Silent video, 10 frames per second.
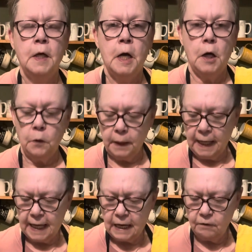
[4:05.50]

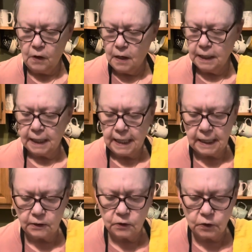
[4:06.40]
Okay, I've gone ahead
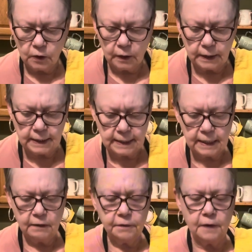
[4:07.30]
and started
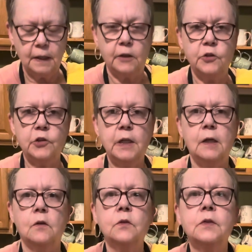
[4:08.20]
stuffing these
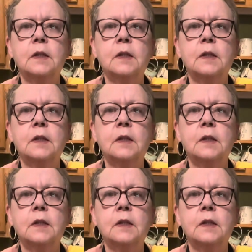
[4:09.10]
shells.